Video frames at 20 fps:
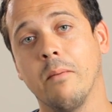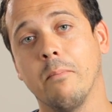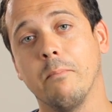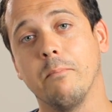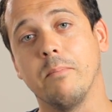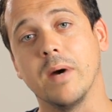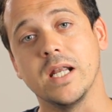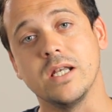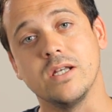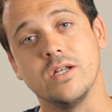
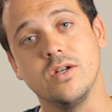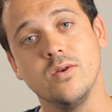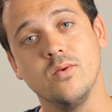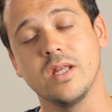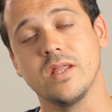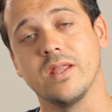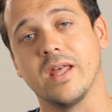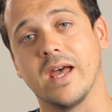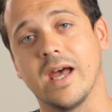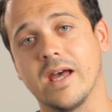By
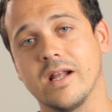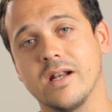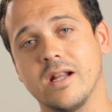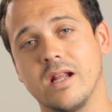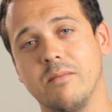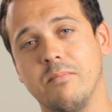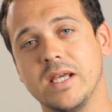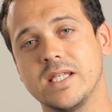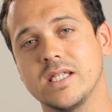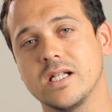doing that, it
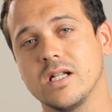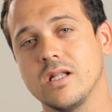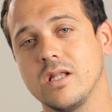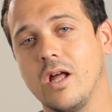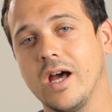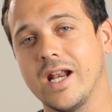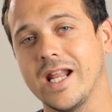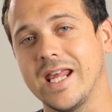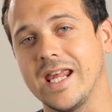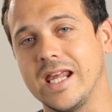makes it a
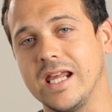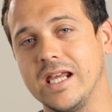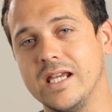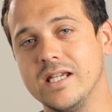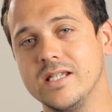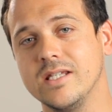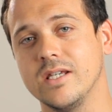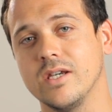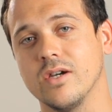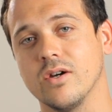lot
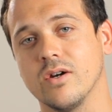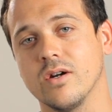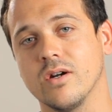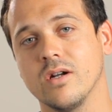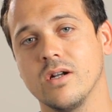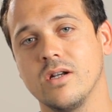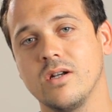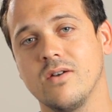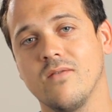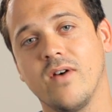easier
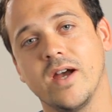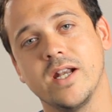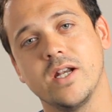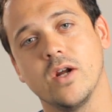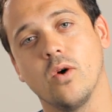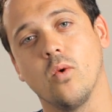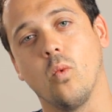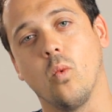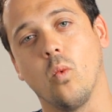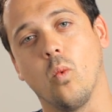to find
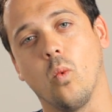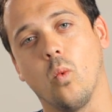out